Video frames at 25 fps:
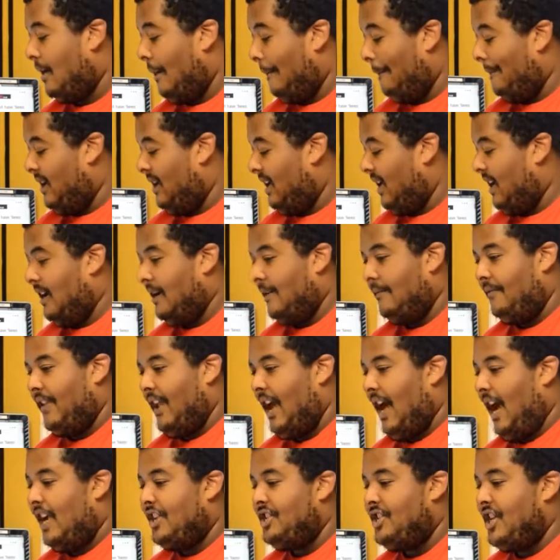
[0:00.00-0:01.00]
But yeah,
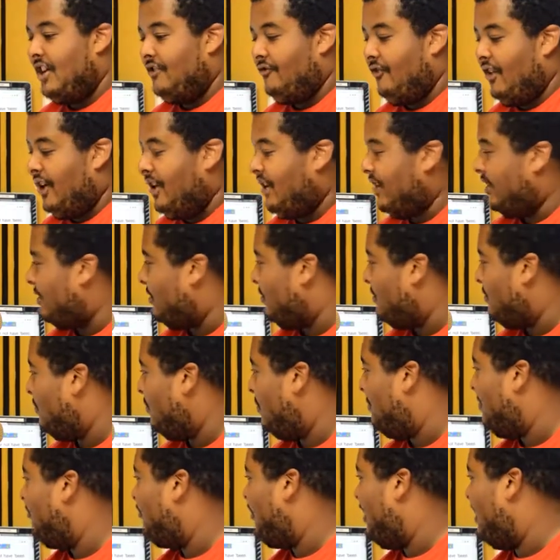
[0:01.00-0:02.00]
Hijack Radio. We'll
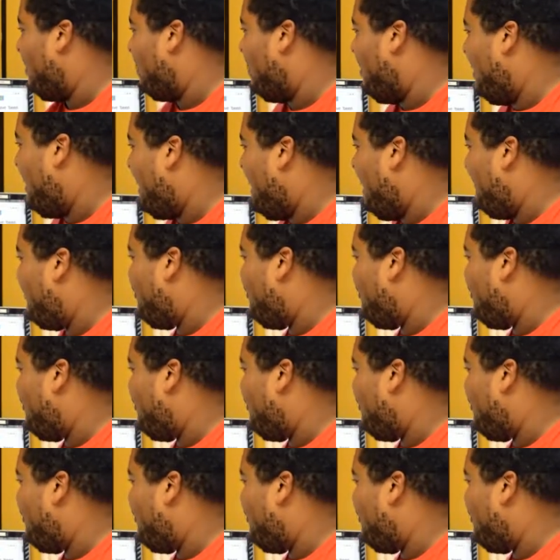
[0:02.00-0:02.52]
be right back after